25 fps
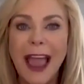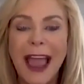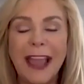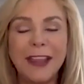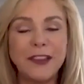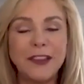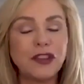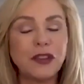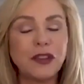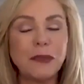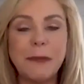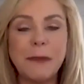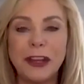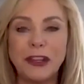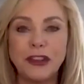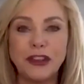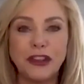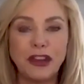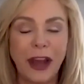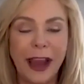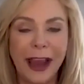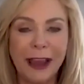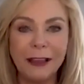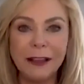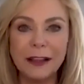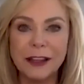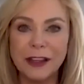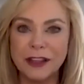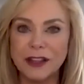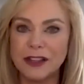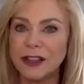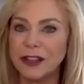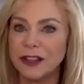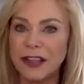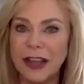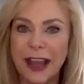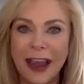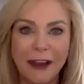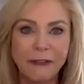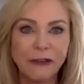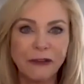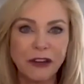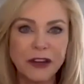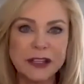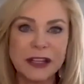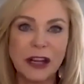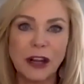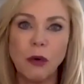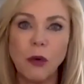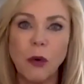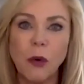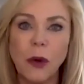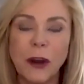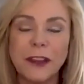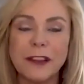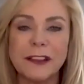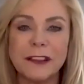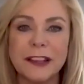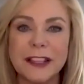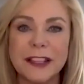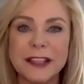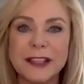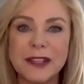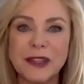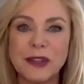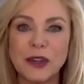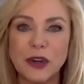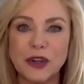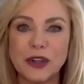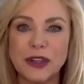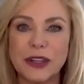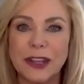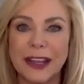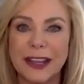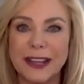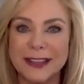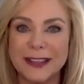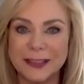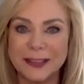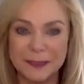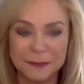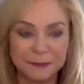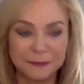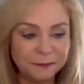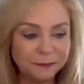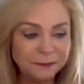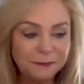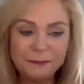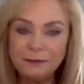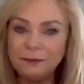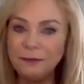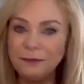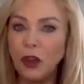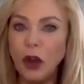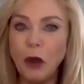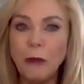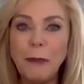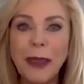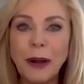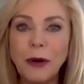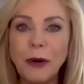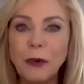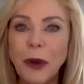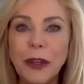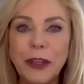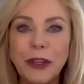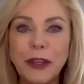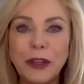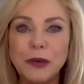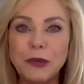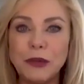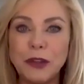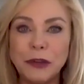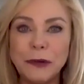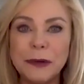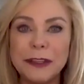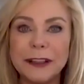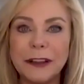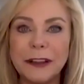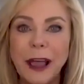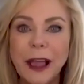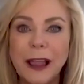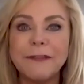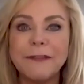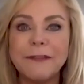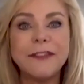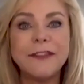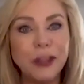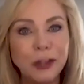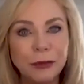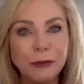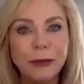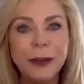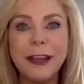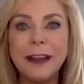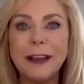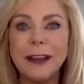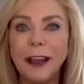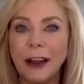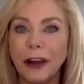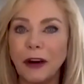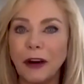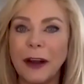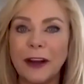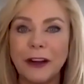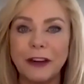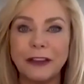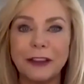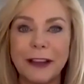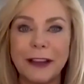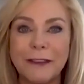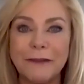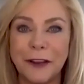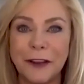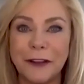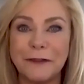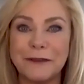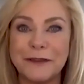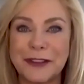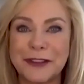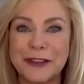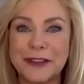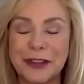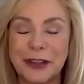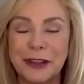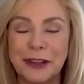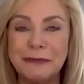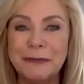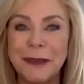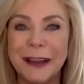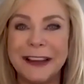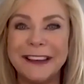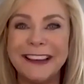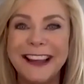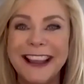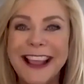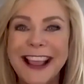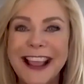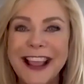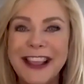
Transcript: And so, my challenge to every single one of the listeners is no matter what you do in life, you need a greater level of discernment.